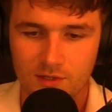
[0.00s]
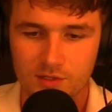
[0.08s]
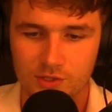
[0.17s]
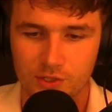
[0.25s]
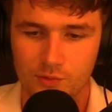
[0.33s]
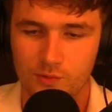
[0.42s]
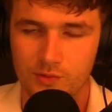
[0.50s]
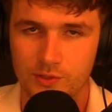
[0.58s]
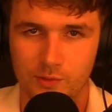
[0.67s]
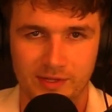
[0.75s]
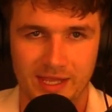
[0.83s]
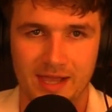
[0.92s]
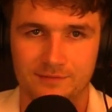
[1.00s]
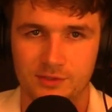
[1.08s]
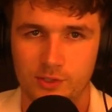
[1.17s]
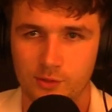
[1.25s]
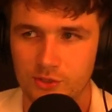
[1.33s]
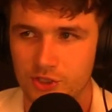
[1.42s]
you only have
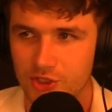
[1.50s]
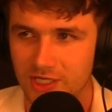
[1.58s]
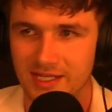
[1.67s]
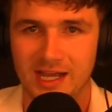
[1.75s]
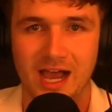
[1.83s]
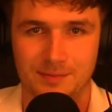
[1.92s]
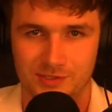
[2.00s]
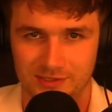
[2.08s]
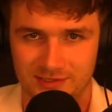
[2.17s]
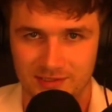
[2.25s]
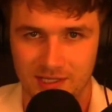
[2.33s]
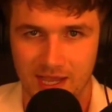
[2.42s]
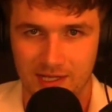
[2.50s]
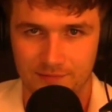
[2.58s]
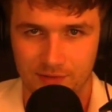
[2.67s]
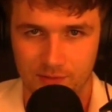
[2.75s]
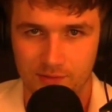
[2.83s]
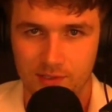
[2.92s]
two shitty options ahead of
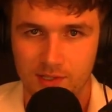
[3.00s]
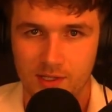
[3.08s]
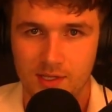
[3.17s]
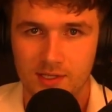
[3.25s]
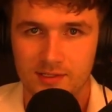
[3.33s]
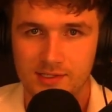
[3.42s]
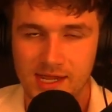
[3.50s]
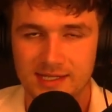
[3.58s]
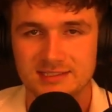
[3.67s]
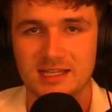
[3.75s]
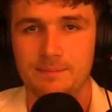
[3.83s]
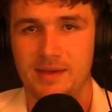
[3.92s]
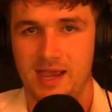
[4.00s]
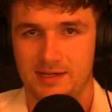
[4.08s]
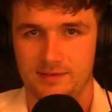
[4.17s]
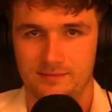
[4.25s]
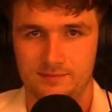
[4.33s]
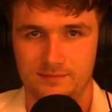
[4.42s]
you, take a step back.
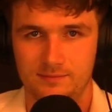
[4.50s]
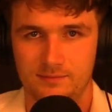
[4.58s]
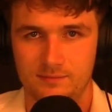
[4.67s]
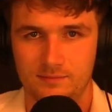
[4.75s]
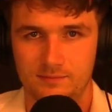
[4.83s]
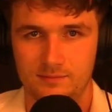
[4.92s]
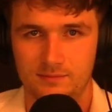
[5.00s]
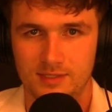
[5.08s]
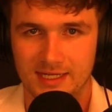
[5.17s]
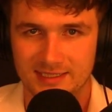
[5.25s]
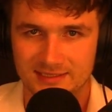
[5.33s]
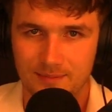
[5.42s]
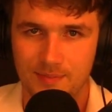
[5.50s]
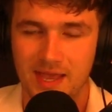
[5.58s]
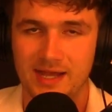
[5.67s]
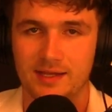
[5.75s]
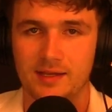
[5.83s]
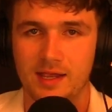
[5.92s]
Take a step
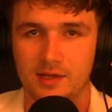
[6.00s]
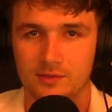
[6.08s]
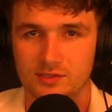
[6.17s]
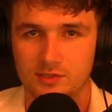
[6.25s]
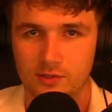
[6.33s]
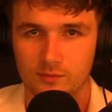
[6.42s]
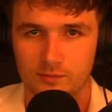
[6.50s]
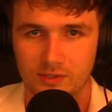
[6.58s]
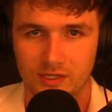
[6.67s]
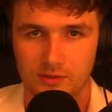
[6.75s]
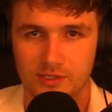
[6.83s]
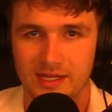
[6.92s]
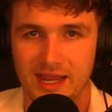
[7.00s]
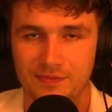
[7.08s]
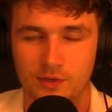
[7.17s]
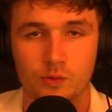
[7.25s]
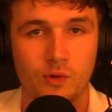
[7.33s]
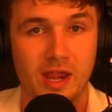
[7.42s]
back and start really looking at the
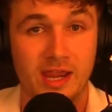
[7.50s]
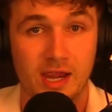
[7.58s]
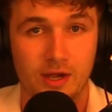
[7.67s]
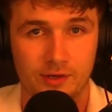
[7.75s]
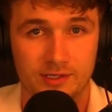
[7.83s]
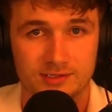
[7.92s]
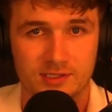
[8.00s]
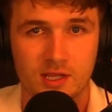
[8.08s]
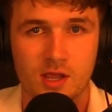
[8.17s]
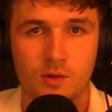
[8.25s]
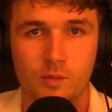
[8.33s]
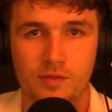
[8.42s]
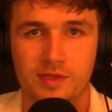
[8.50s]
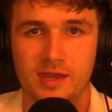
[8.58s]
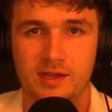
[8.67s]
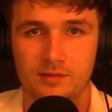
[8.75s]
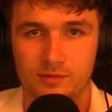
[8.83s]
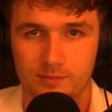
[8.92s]
gray areas
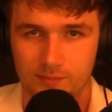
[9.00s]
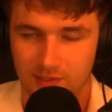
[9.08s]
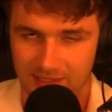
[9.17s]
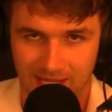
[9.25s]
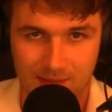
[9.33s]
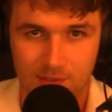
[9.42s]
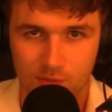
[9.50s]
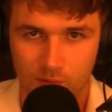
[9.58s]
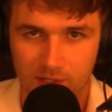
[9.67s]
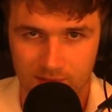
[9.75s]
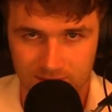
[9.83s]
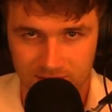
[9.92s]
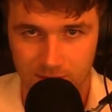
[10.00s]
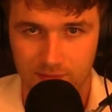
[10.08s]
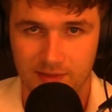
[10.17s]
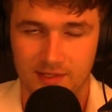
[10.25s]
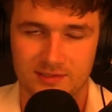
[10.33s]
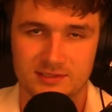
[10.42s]
in between those two
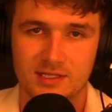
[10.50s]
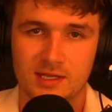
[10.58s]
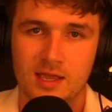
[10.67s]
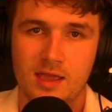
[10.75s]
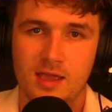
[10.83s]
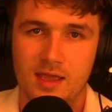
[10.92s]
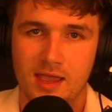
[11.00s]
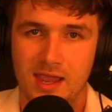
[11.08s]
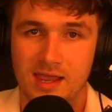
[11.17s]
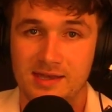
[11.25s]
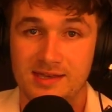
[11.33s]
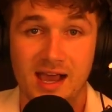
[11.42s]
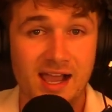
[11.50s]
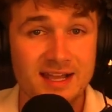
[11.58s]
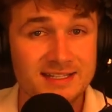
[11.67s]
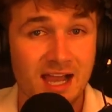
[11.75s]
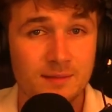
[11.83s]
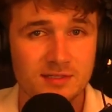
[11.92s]
things. And 9
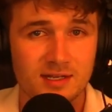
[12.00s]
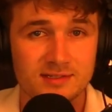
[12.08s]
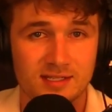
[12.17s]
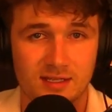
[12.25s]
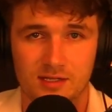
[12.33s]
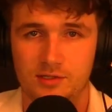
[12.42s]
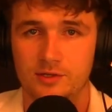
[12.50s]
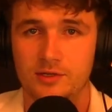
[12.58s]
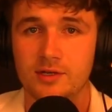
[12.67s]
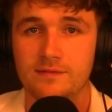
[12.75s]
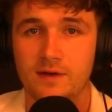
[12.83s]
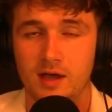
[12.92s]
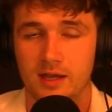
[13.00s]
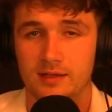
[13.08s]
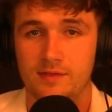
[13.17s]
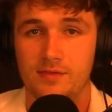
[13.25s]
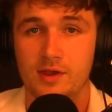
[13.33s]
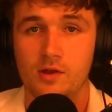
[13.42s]
times out of 10, you're going to find
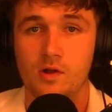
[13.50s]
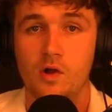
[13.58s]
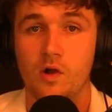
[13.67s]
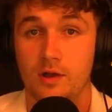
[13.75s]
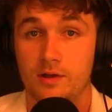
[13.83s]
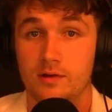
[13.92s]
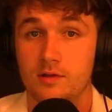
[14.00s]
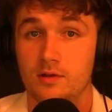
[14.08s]
that there are